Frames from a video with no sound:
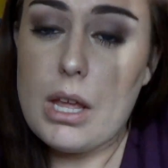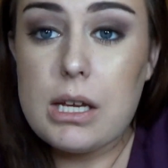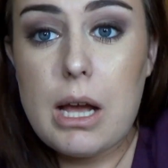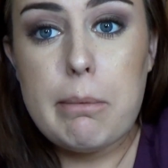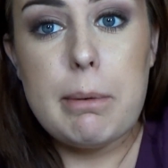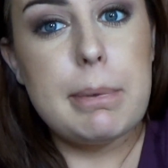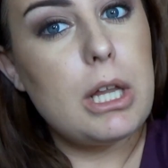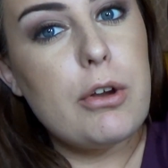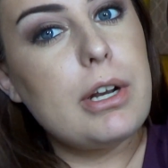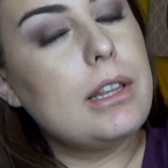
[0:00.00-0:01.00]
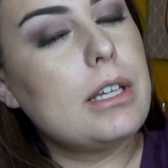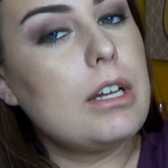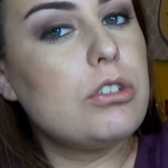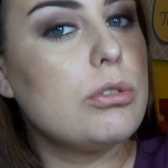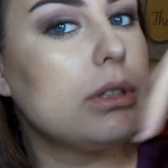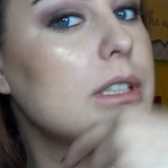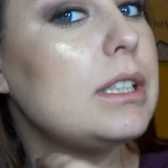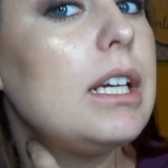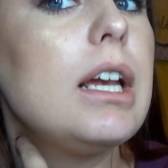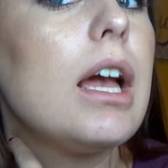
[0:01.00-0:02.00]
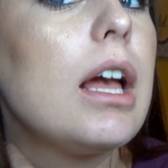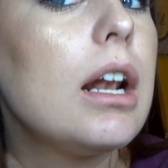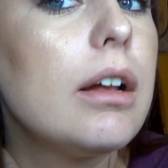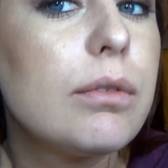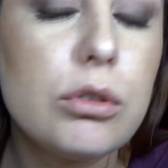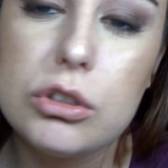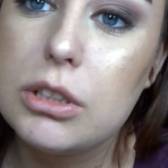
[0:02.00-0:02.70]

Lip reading: Comment below anything else you want to see, and of course